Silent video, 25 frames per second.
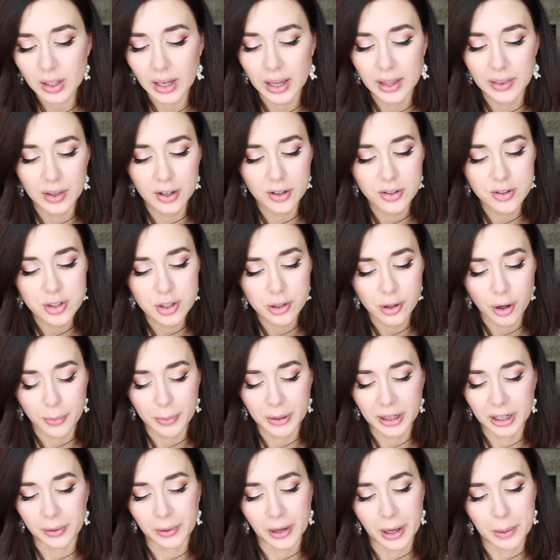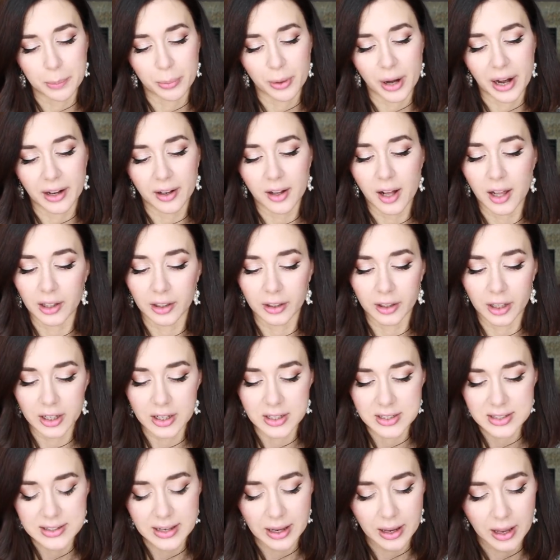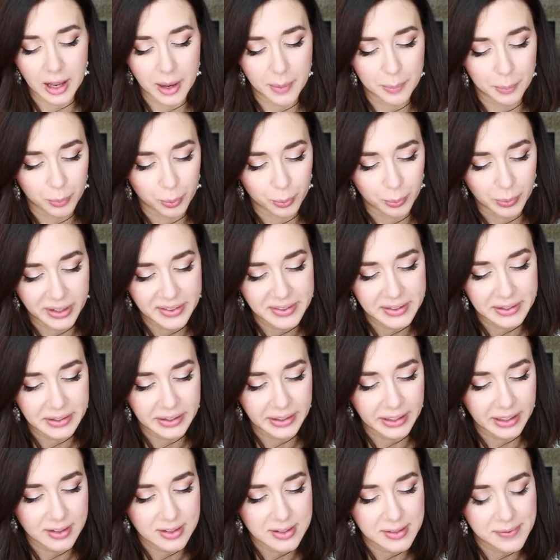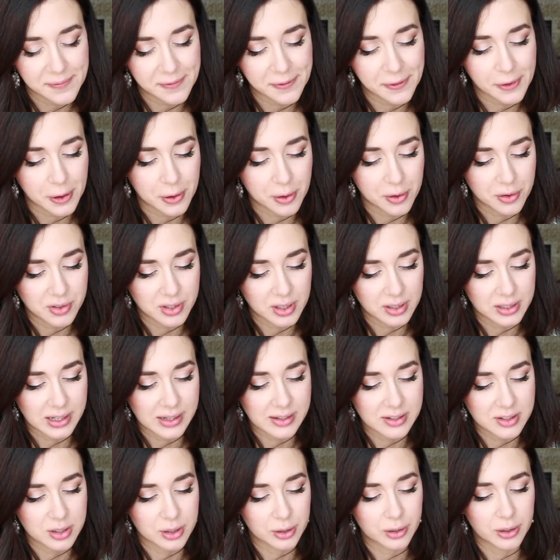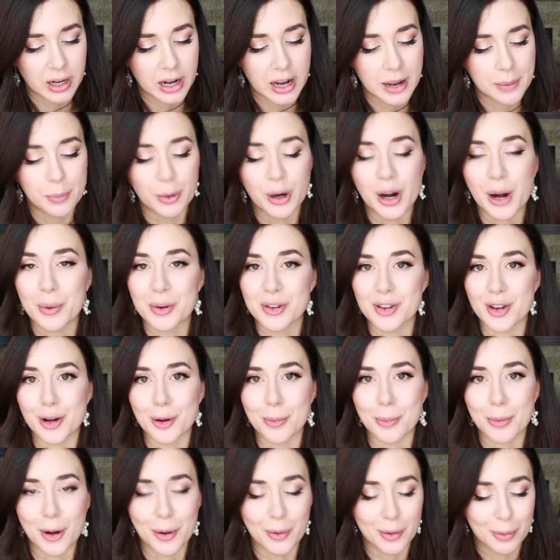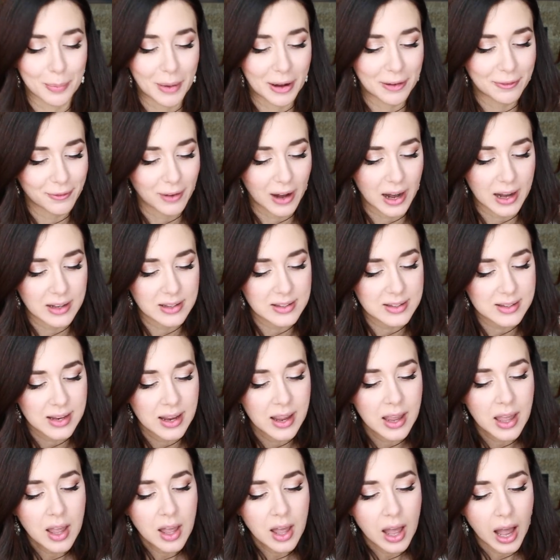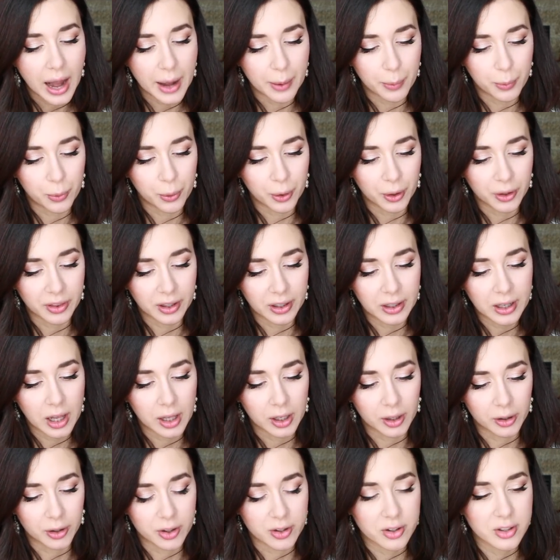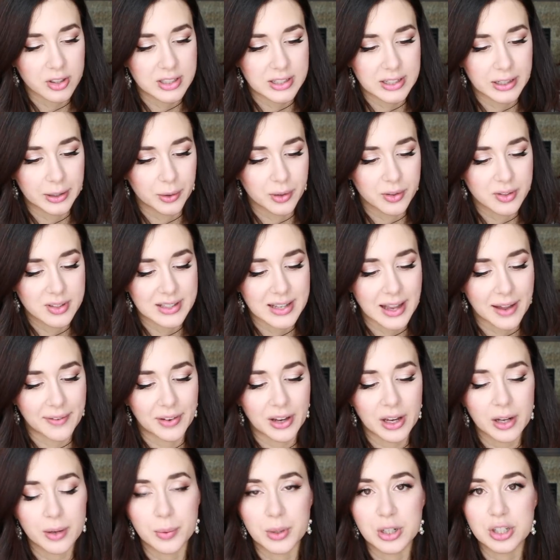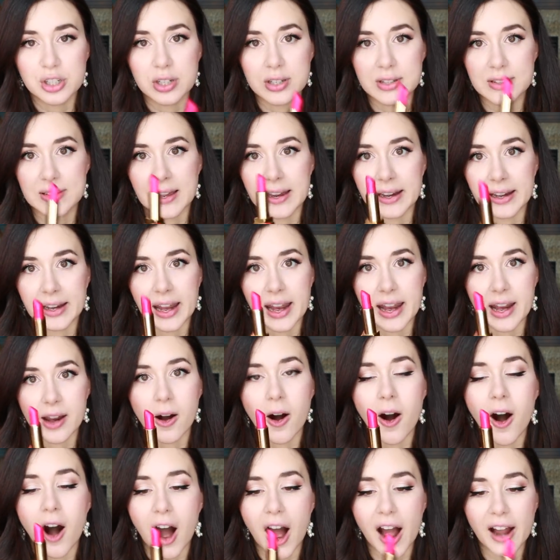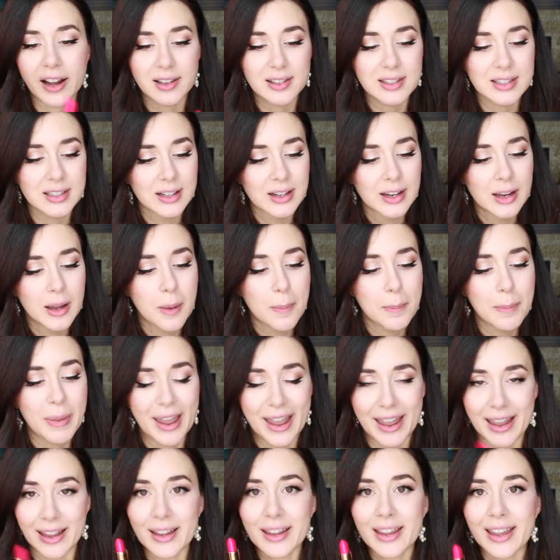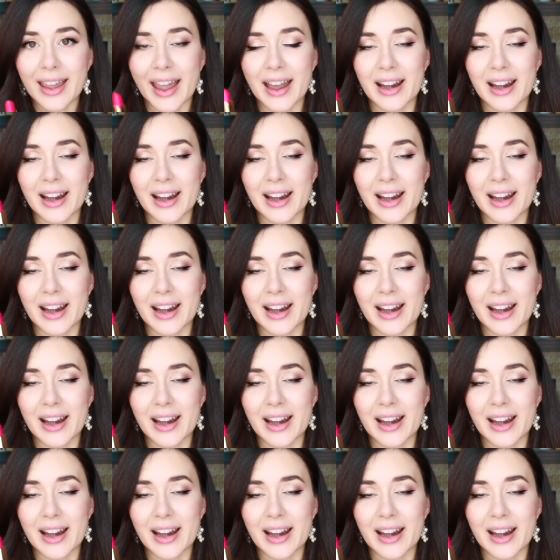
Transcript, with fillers: And there's so many great bright colors. Um, recently in some photos on Instagram where I was on a boat with my friends, I wore the color 07, which is like a hot pink.